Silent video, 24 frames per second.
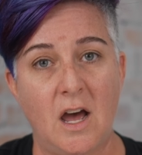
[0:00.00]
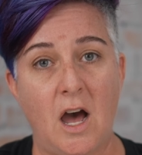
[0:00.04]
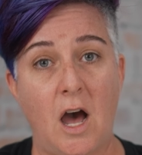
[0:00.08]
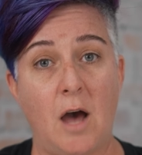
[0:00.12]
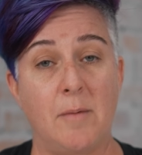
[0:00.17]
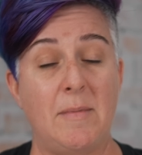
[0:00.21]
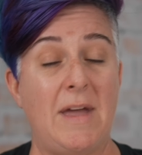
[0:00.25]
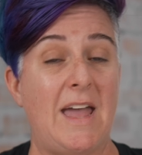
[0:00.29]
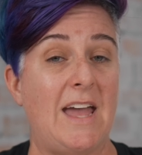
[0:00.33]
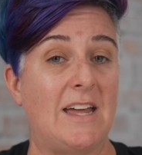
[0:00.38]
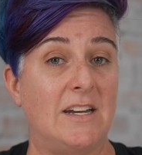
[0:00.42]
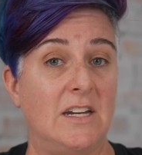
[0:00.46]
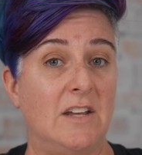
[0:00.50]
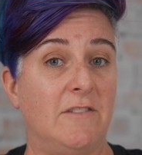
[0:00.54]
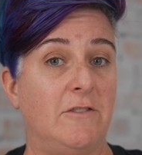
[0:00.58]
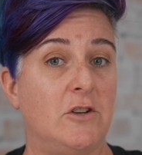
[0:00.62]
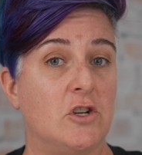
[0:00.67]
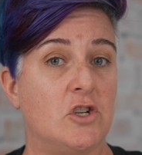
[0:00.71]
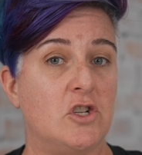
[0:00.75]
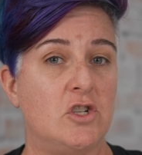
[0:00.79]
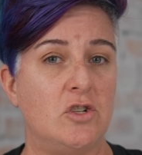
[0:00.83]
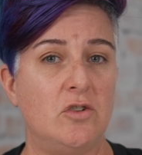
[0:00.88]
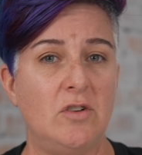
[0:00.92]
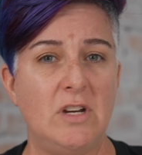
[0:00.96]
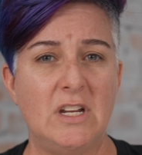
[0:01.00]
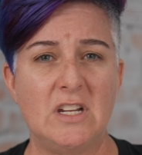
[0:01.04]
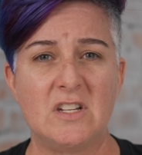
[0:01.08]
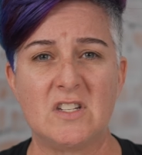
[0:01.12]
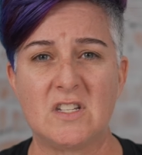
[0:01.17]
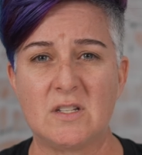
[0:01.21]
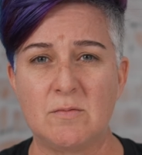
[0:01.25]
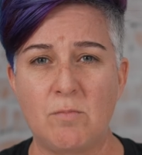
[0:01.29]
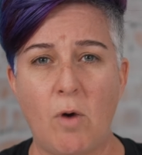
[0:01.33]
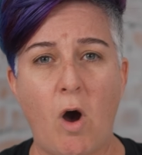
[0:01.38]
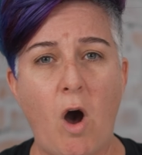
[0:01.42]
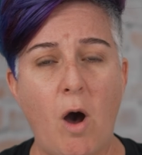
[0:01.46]
And if you're shooting
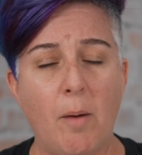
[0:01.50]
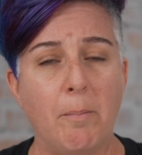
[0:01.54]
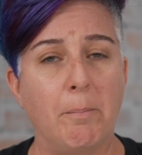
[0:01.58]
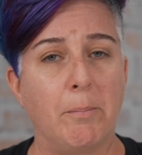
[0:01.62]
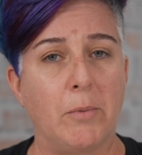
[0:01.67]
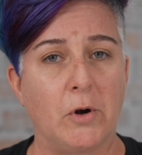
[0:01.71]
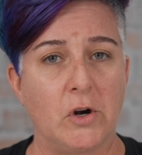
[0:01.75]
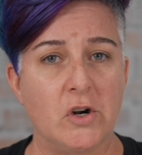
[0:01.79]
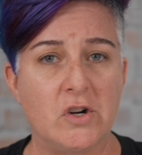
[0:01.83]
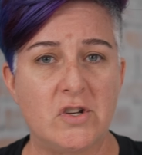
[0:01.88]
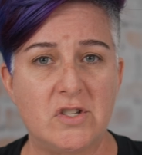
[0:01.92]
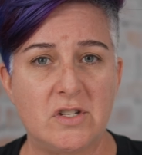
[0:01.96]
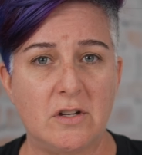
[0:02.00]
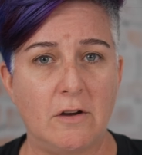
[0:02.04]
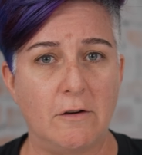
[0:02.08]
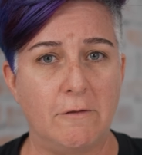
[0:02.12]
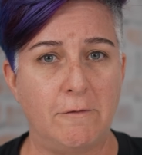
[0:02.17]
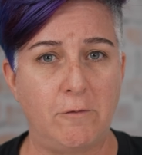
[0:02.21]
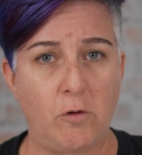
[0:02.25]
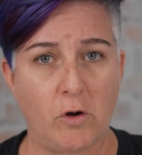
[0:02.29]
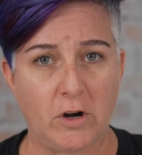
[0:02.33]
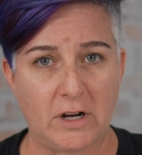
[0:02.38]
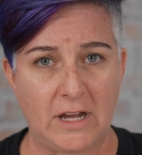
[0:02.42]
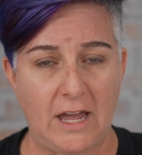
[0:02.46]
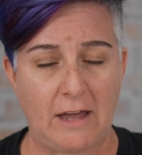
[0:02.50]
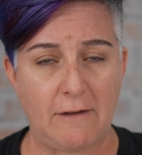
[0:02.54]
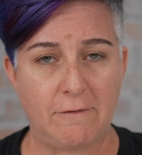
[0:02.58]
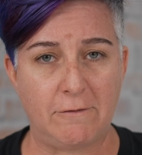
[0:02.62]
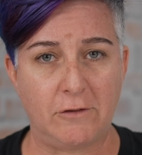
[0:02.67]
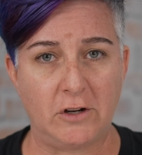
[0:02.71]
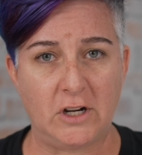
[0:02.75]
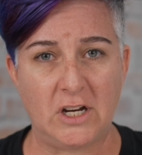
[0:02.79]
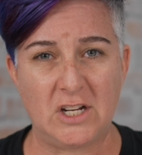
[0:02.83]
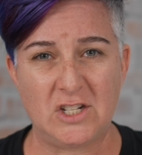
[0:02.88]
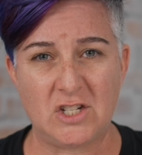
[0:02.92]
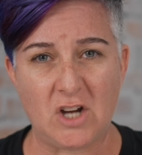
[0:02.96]
small bursts of 4K
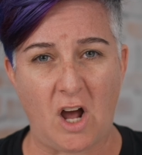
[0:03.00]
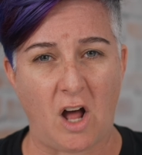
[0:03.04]
footage,